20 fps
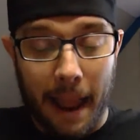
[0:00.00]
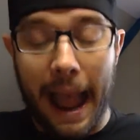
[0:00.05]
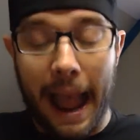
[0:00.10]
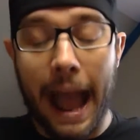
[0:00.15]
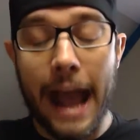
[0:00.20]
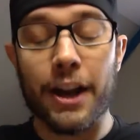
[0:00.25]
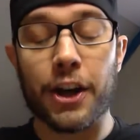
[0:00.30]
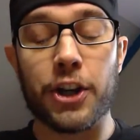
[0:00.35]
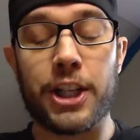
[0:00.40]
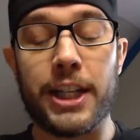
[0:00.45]

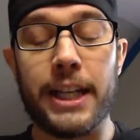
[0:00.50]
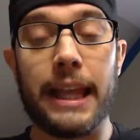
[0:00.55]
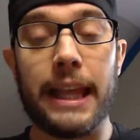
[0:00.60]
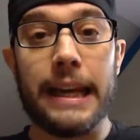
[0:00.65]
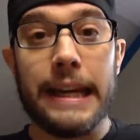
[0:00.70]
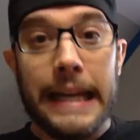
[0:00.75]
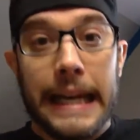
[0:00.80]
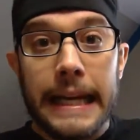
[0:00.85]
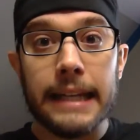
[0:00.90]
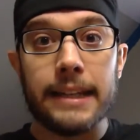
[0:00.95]
energy
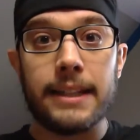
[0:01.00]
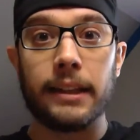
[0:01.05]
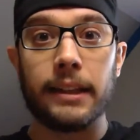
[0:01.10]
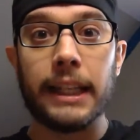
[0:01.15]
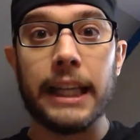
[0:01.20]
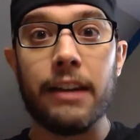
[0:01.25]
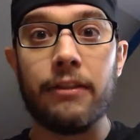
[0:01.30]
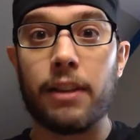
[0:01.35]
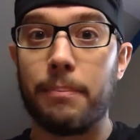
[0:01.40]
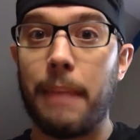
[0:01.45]
that needed to
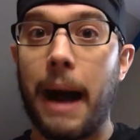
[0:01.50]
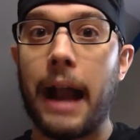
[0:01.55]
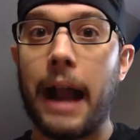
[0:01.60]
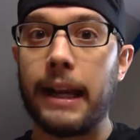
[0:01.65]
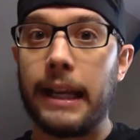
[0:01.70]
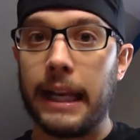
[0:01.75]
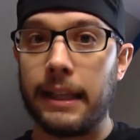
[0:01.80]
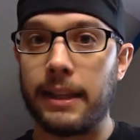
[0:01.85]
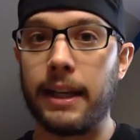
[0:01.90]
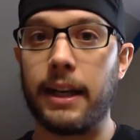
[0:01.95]
leave the
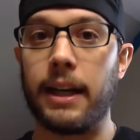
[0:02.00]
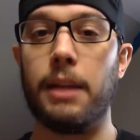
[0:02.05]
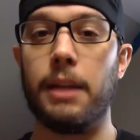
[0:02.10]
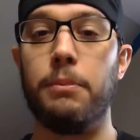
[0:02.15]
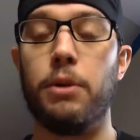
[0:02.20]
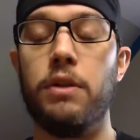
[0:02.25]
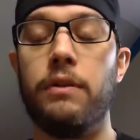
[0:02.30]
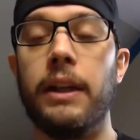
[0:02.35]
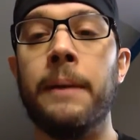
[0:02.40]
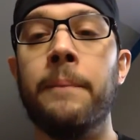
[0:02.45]
body at the end of the
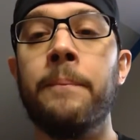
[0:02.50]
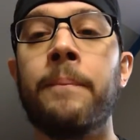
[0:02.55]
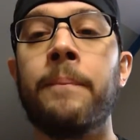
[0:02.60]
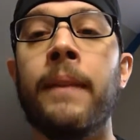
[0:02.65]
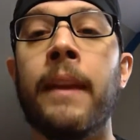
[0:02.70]
movie.